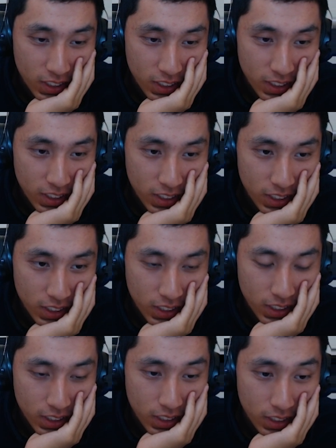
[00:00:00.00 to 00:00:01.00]

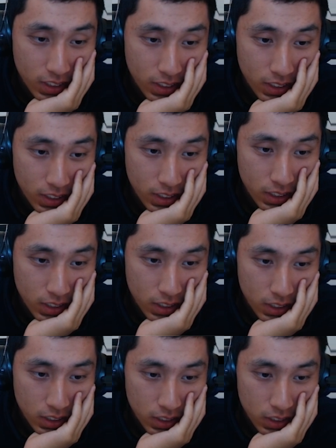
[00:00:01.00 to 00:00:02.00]

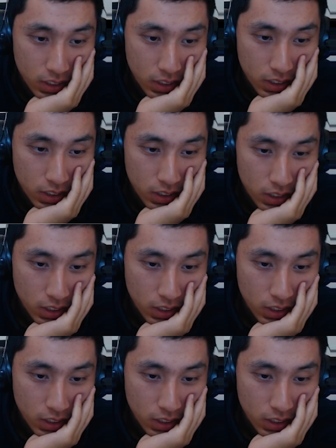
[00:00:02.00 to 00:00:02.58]
(silence)